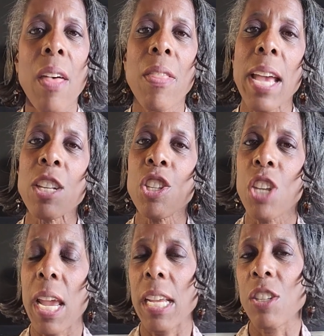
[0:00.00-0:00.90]
that
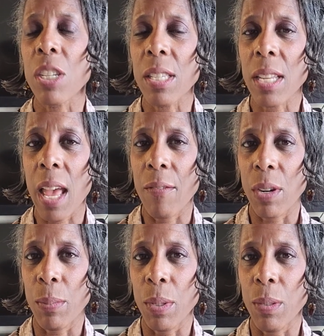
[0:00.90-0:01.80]
change is
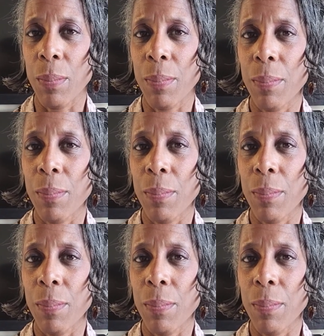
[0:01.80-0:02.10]
inevitable,